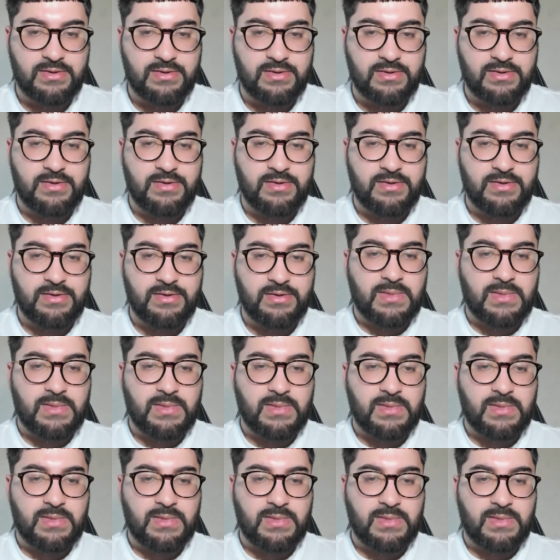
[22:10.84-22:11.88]
So yeah,
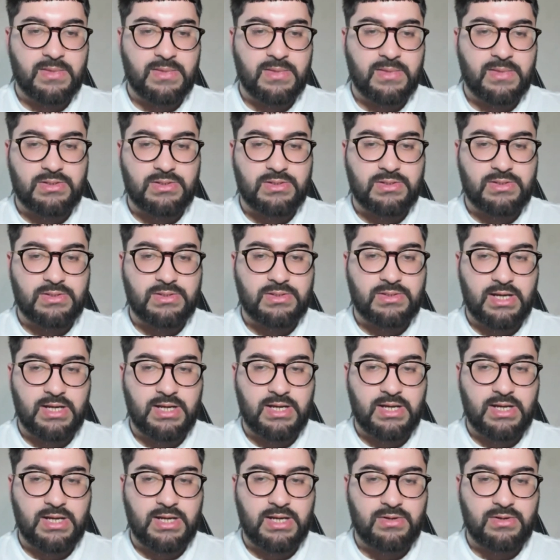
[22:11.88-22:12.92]
check it out.
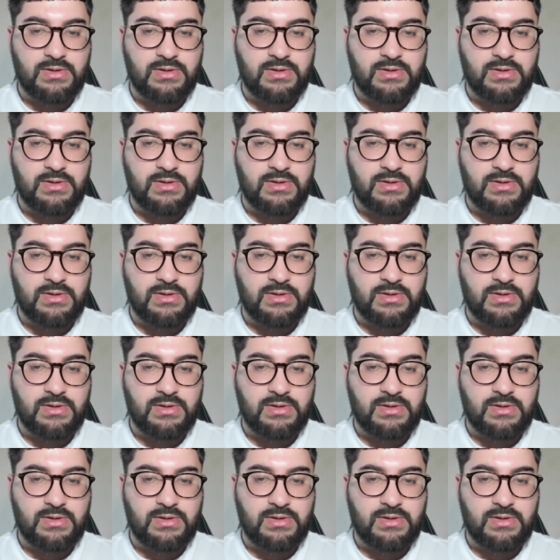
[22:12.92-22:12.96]
Just